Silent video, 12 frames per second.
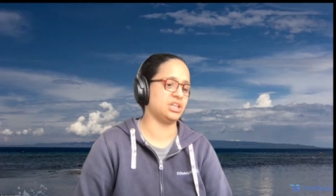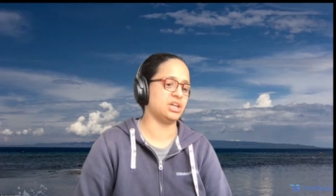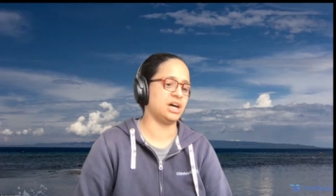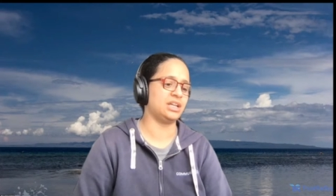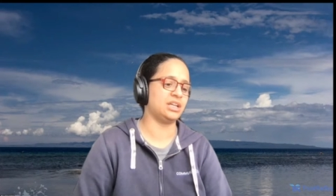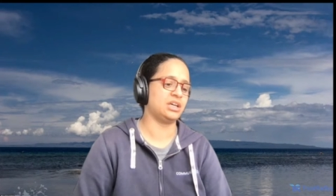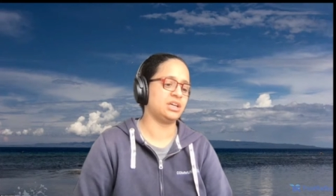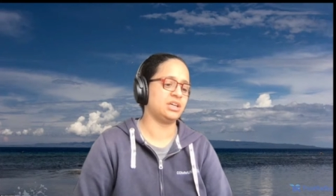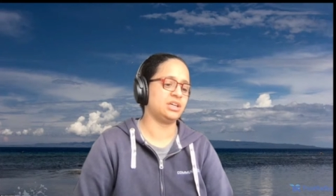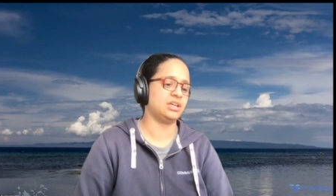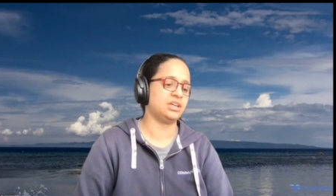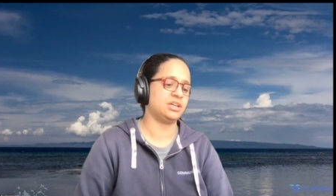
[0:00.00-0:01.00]
not
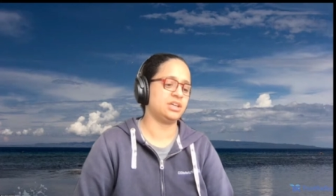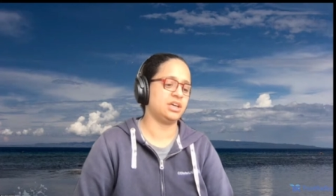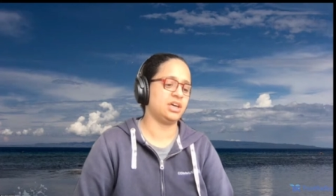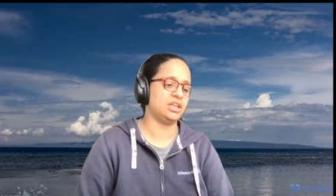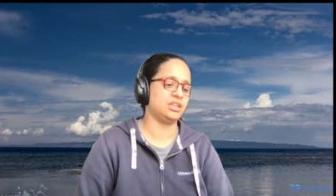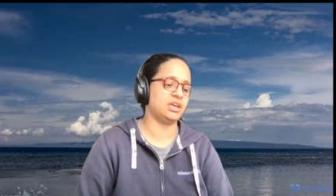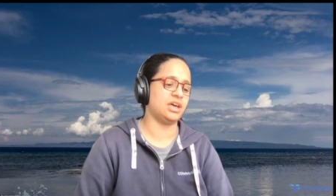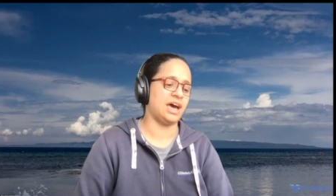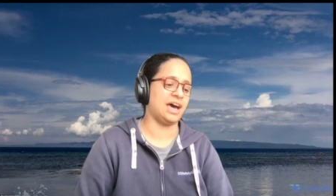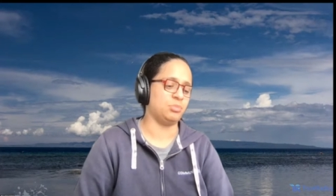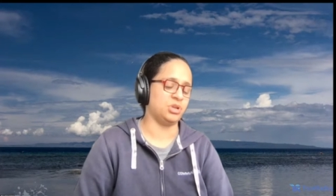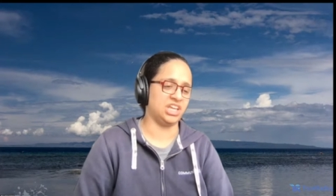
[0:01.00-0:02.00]

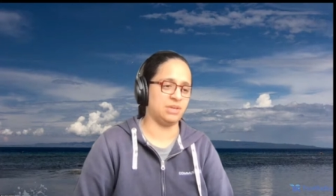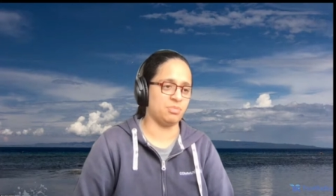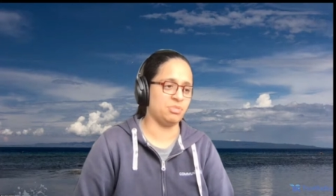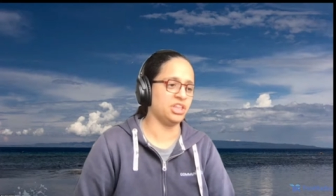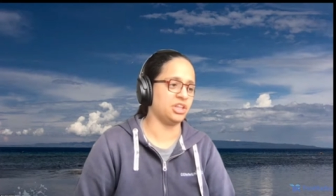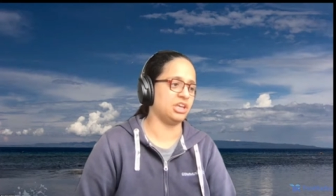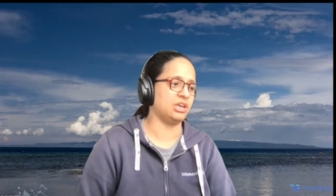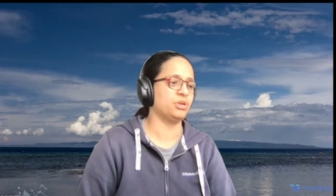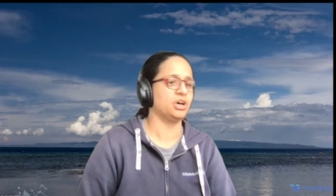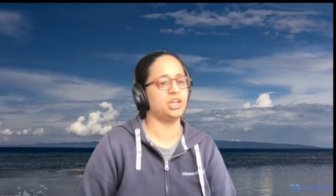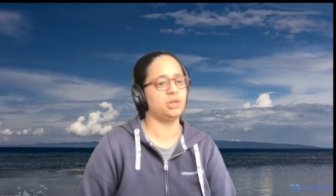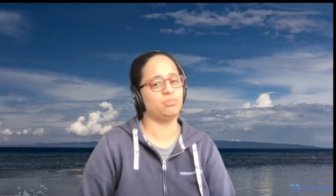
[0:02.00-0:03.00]
admin capability,
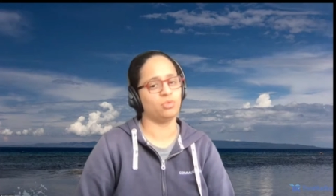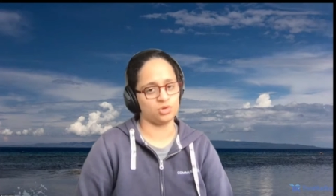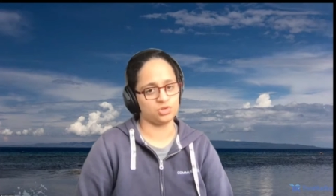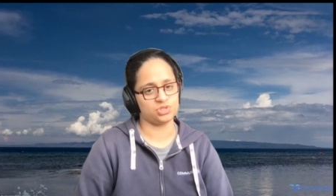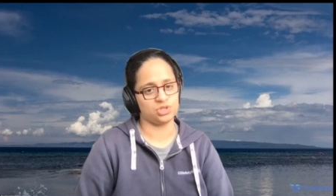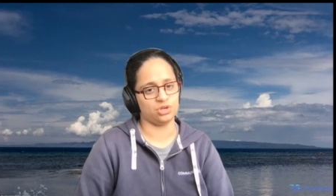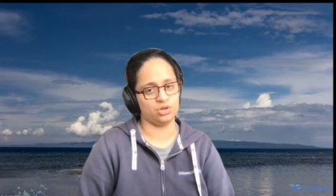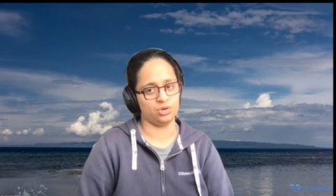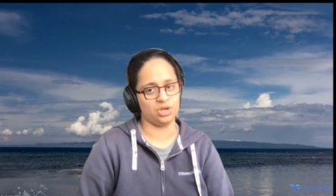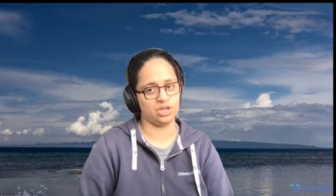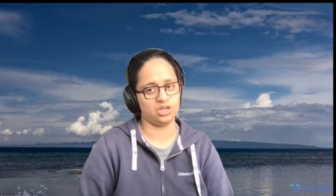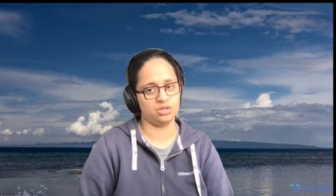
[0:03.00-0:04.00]
but more so